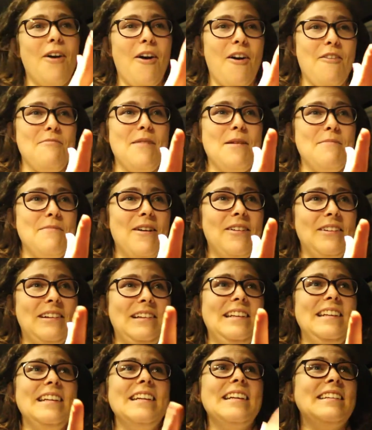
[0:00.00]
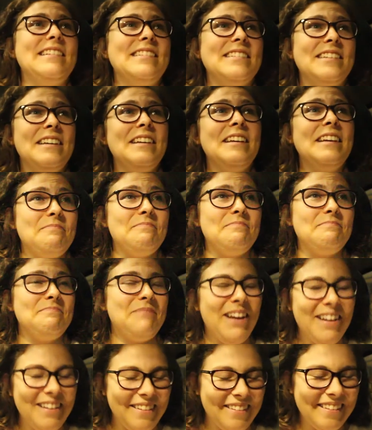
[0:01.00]
it off my balcony and...
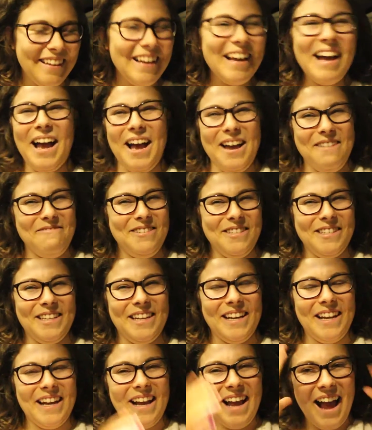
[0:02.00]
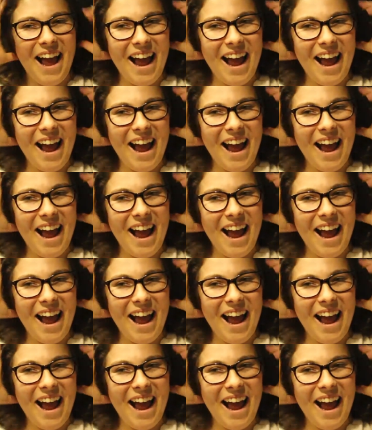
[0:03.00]
I'm just kidding.